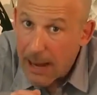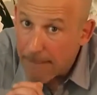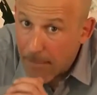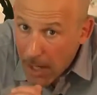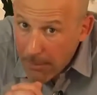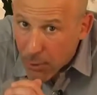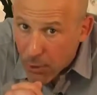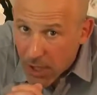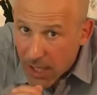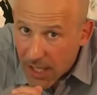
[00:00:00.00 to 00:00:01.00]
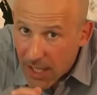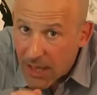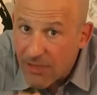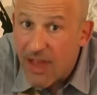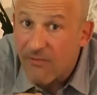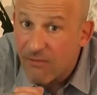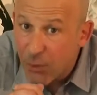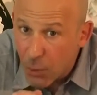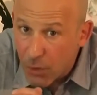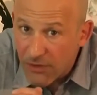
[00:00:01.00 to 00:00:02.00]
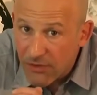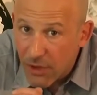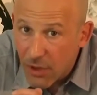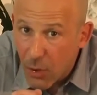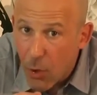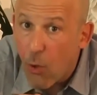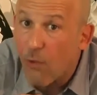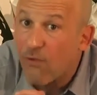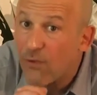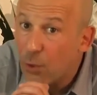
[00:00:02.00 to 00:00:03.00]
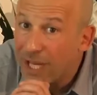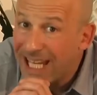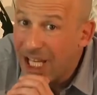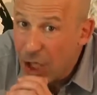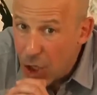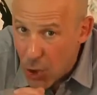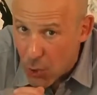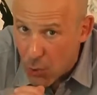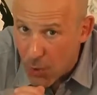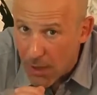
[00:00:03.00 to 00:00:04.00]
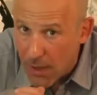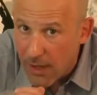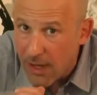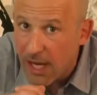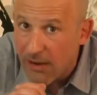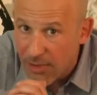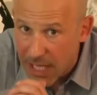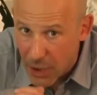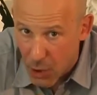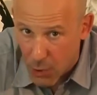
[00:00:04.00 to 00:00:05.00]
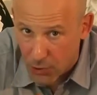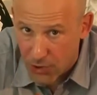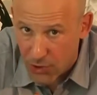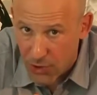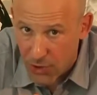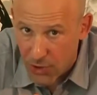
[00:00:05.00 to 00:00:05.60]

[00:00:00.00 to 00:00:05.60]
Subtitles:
In my book, they're fools or fooling you if they're not.